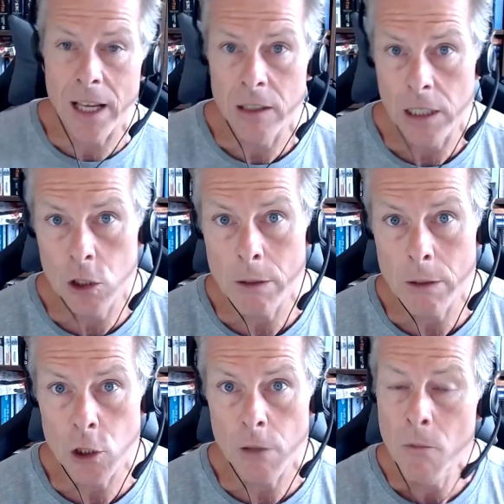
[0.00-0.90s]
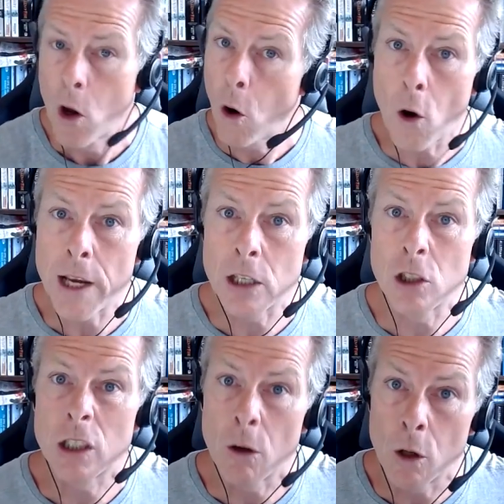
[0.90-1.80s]
in the description, or you can
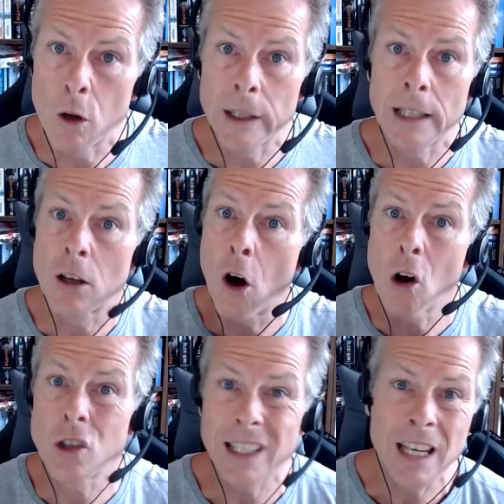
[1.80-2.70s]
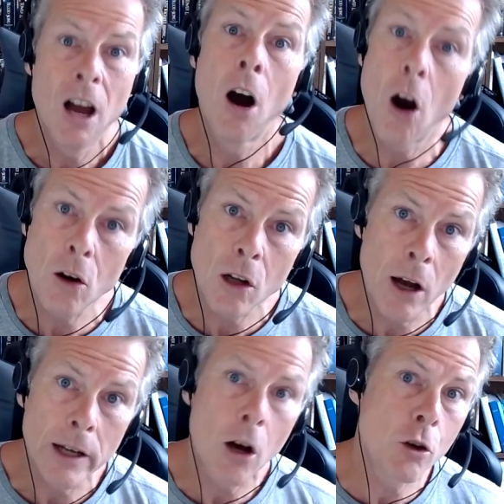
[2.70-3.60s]
just go Google that, Aussie
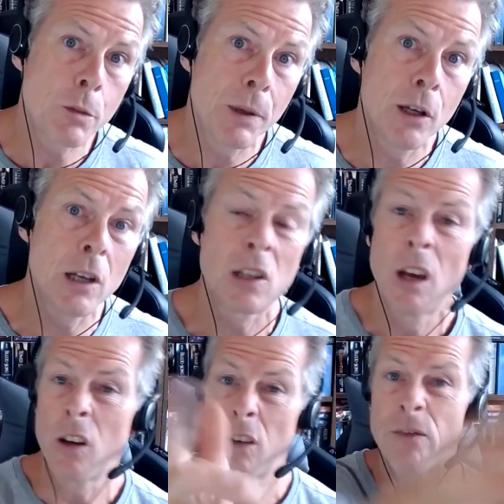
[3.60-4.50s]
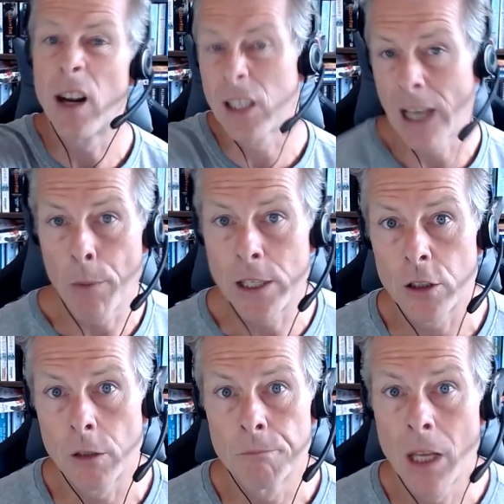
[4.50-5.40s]
Online Entrepreneurs. You'll find us that way
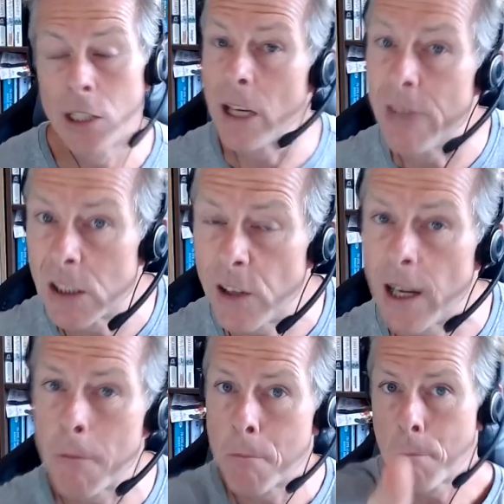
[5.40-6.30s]
too. See you in the next video.